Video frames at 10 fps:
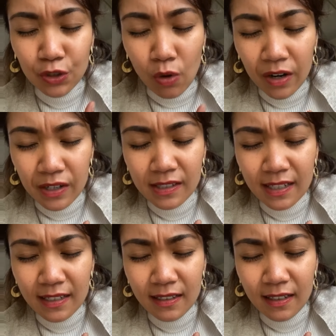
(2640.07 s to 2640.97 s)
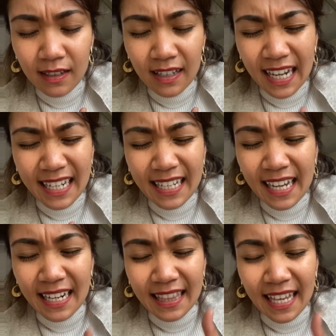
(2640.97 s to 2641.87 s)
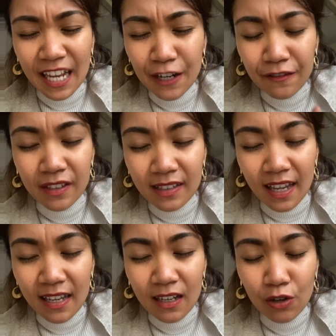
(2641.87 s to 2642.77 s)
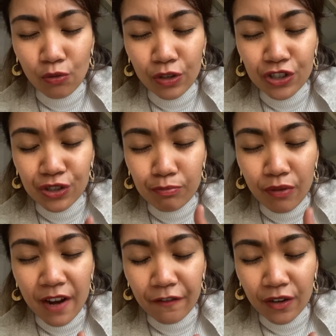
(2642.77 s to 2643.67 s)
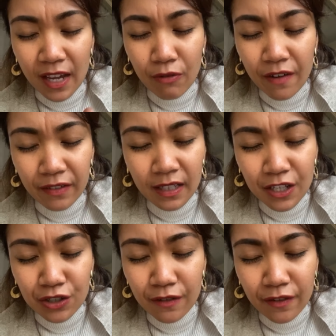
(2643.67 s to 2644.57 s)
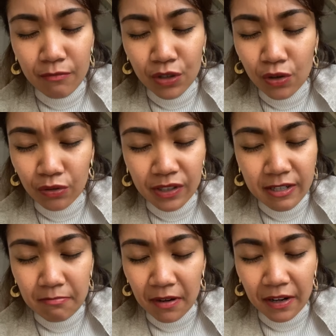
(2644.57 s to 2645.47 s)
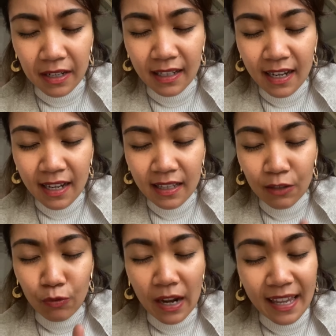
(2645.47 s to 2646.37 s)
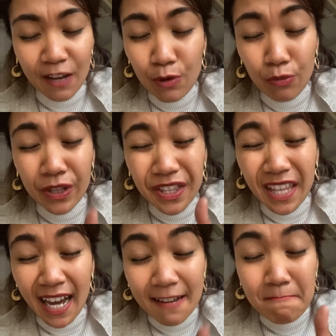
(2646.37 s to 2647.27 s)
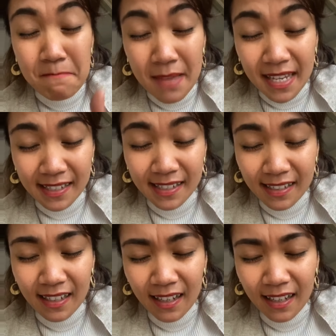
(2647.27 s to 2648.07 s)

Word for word: quarantined. And again, at the end of the day, we just pray for that revelation from you, Holy Spirit, that again, we will not miss